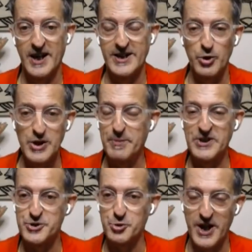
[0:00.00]
And the only
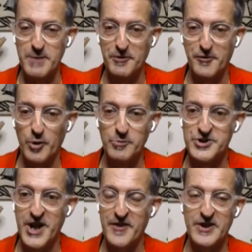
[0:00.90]
person who didn't perform
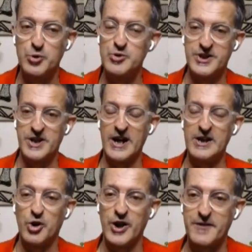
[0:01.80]
was Nathan Coulter-Nile,
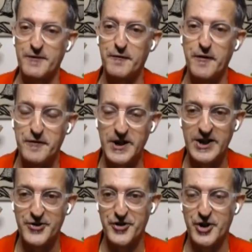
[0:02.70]
who got hit for 50
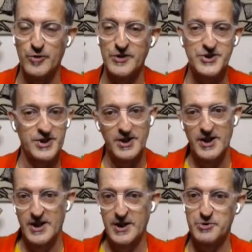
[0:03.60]
in his three overs, and
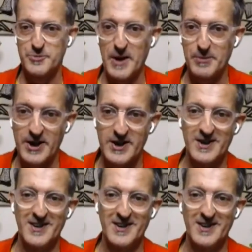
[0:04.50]
it was bye bye.